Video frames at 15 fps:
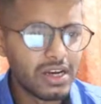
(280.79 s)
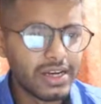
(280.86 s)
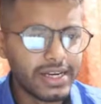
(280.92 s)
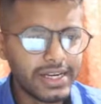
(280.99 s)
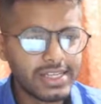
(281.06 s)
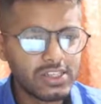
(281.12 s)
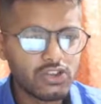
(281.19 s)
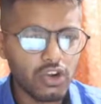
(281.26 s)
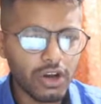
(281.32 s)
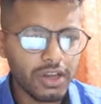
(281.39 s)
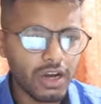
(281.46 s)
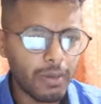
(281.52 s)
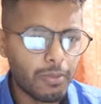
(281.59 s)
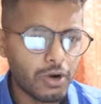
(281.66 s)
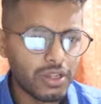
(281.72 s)
It is talking
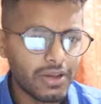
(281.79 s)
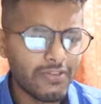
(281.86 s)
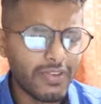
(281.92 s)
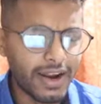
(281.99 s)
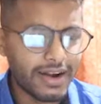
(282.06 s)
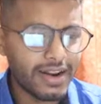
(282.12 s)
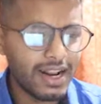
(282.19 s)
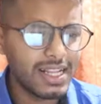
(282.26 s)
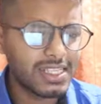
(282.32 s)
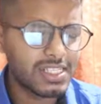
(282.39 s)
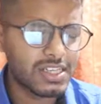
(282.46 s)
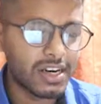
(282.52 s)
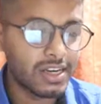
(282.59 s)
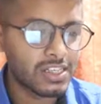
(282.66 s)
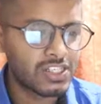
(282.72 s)
about the federal
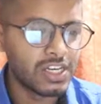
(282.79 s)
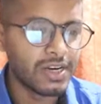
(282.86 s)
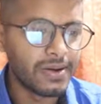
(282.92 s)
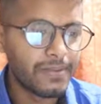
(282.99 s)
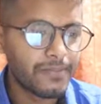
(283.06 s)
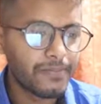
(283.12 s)
structure.